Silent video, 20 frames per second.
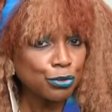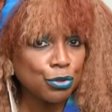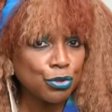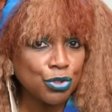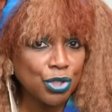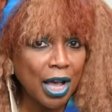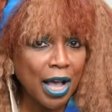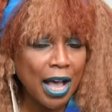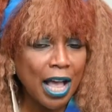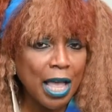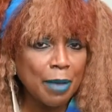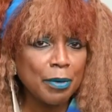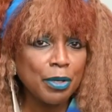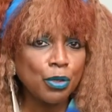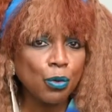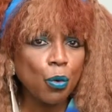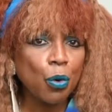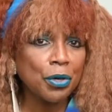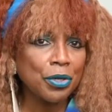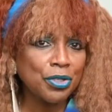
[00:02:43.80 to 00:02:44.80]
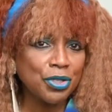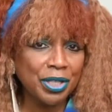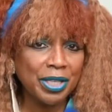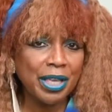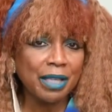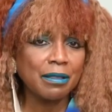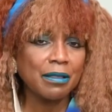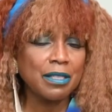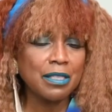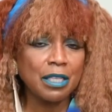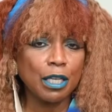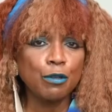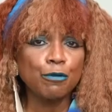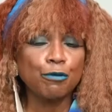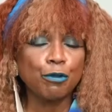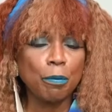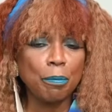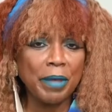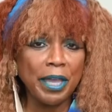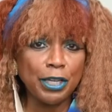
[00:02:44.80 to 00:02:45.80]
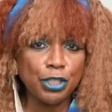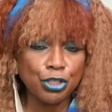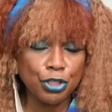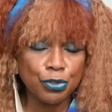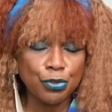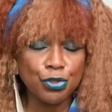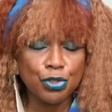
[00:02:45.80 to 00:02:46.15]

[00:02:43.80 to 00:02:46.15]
time in order to get this information.